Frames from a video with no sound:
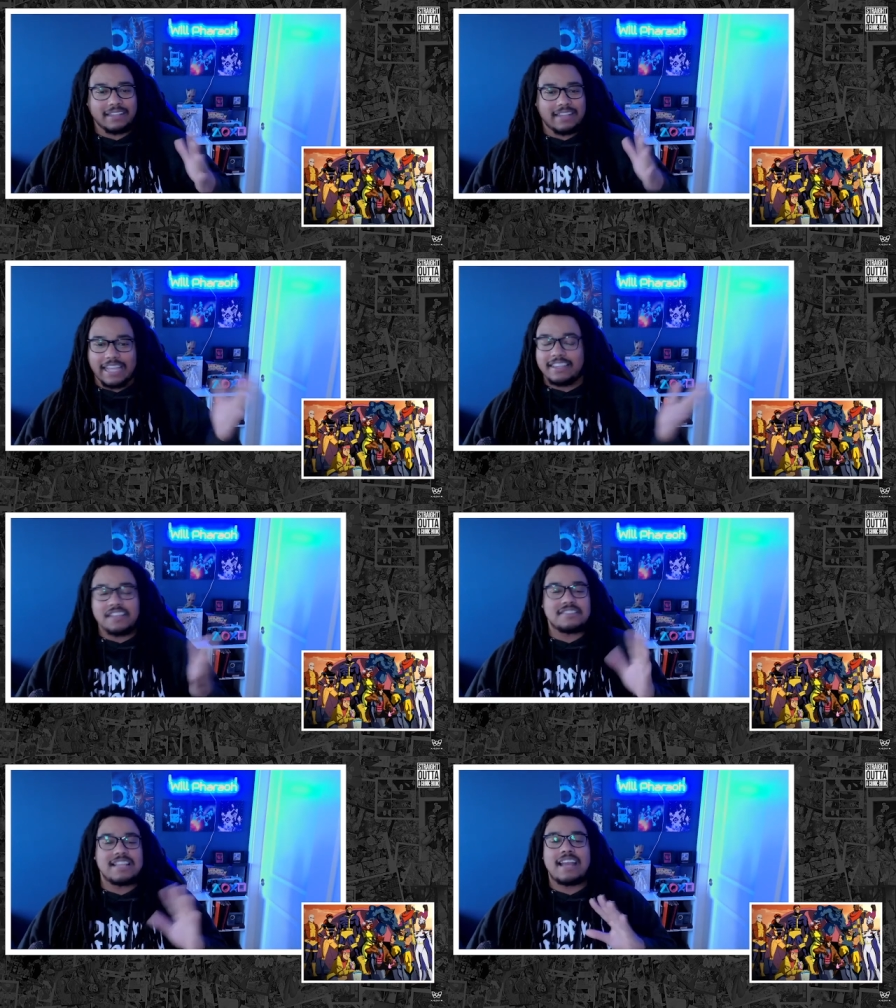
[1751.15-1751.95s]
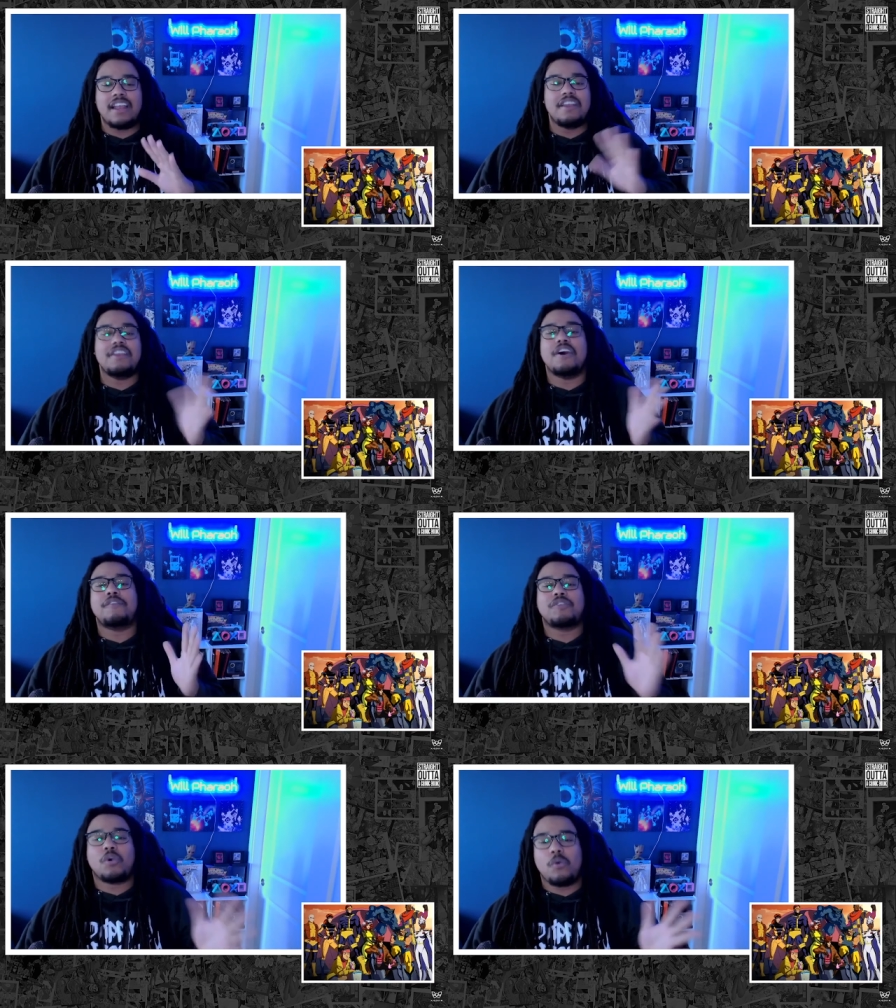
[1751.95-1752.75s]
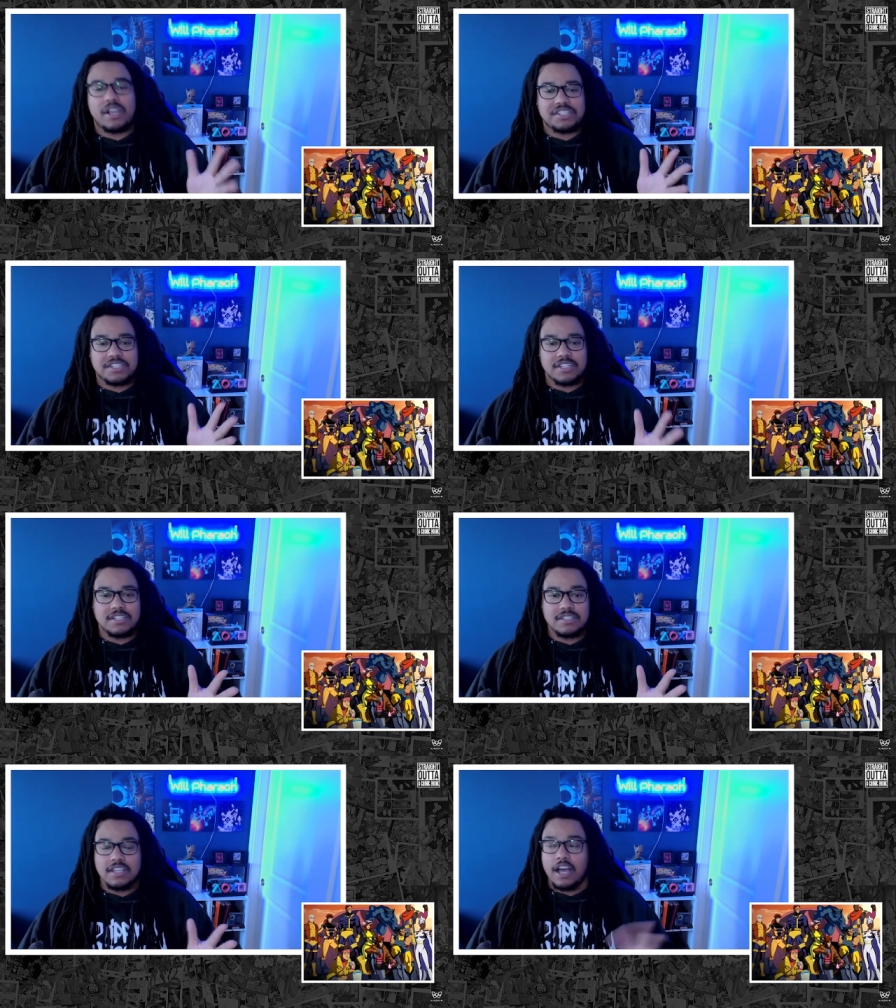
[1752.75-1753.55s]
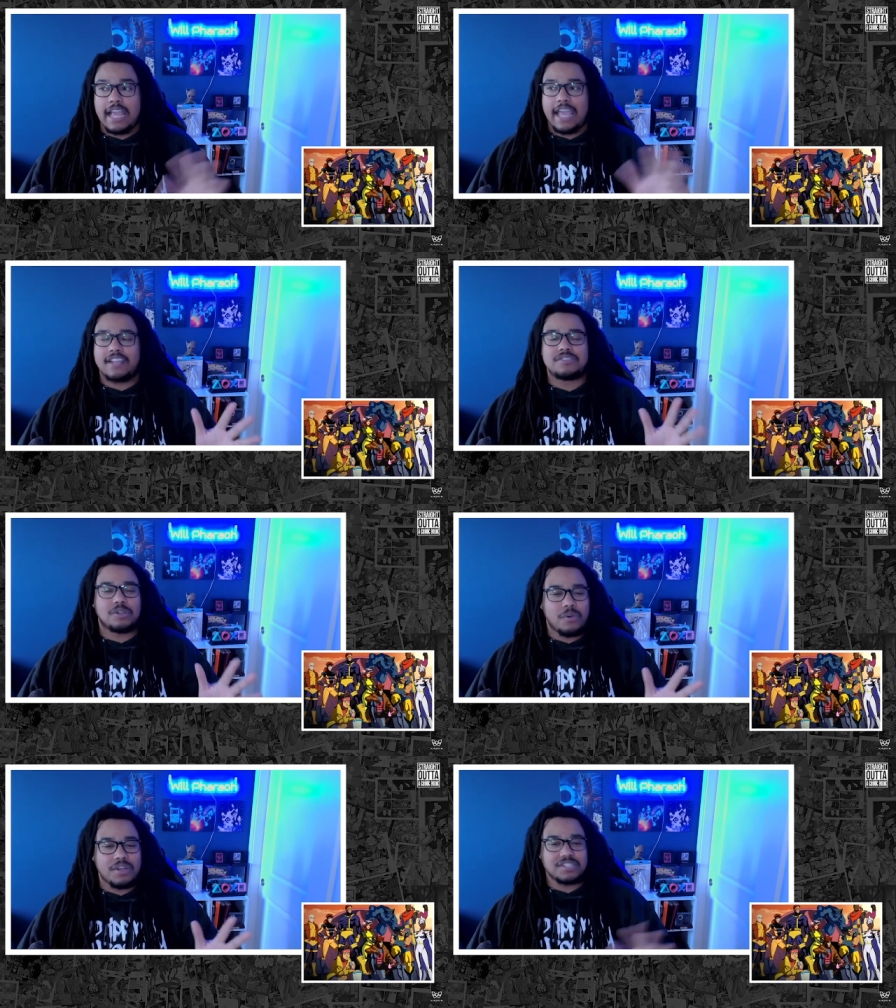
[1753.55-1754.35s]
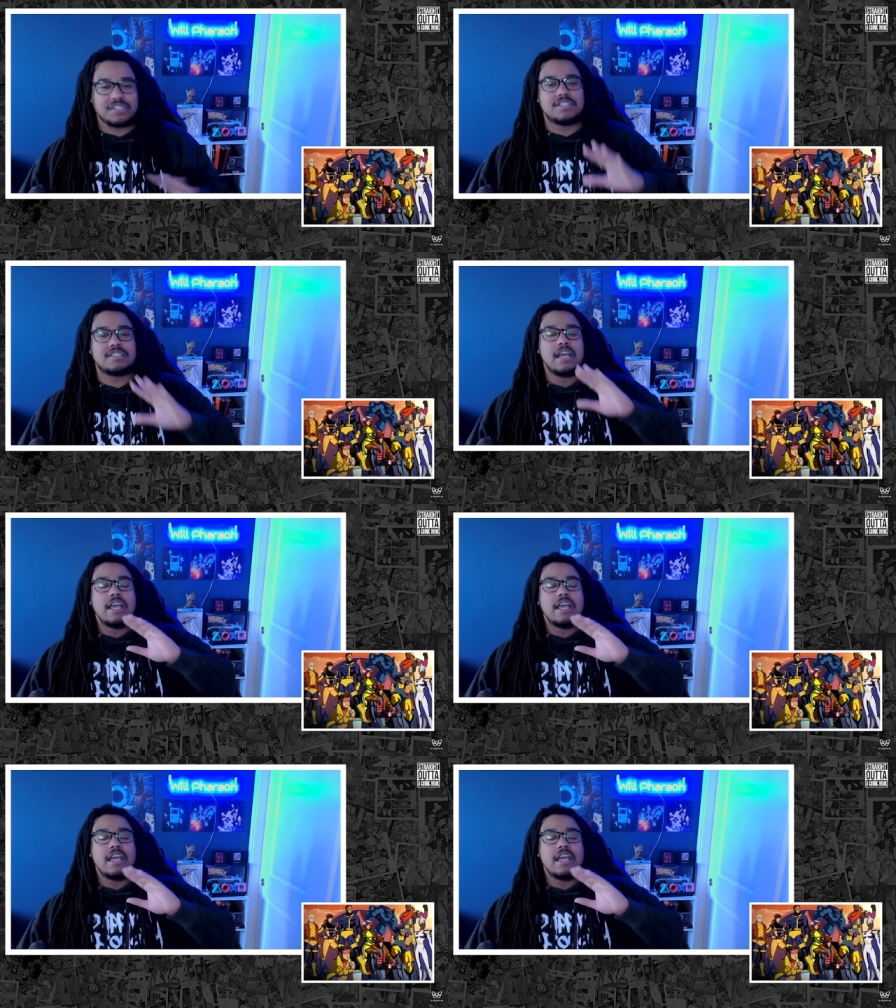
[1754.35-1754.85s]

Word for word: Like, there's not enough questions, unanswered questions,